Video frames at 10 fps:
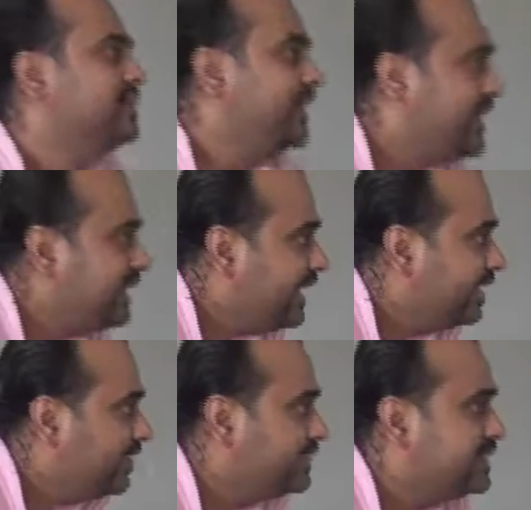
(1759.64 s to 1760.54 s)
Take
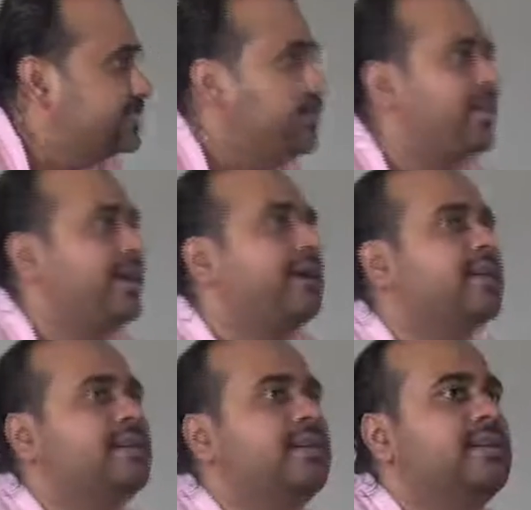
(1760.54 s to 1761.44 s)
care of this
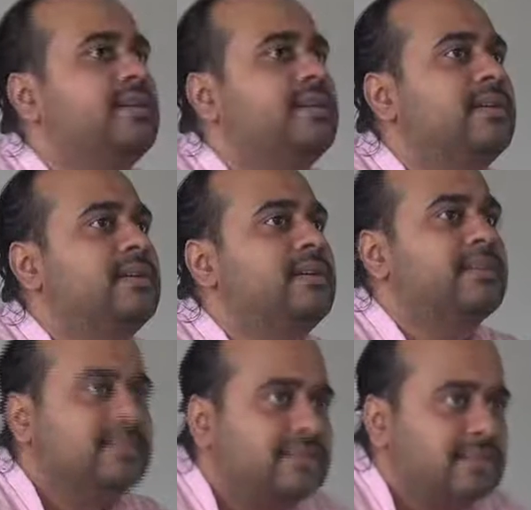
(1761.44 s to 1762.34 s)
moment.
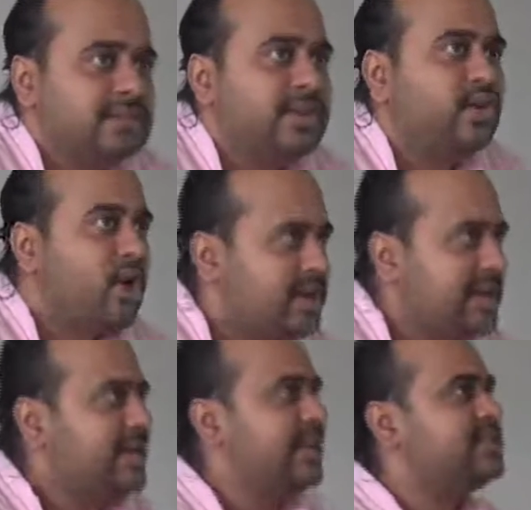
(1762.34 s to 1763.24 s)
The
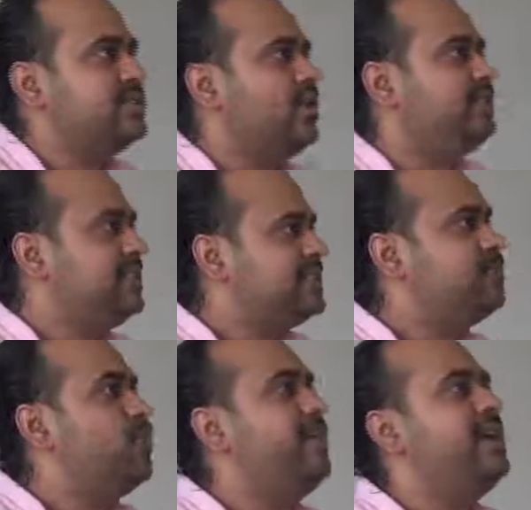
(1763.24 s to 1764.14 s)
rottenness of
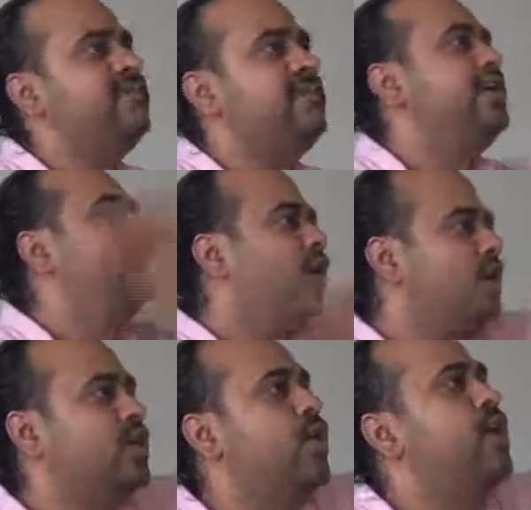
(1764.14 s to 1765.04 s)
this moment will
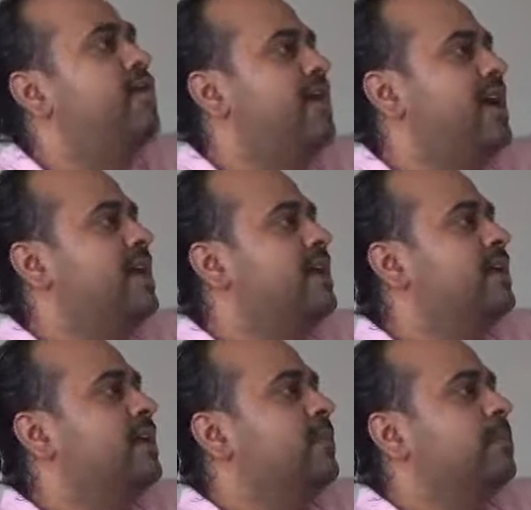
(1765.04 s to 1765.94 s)
not go away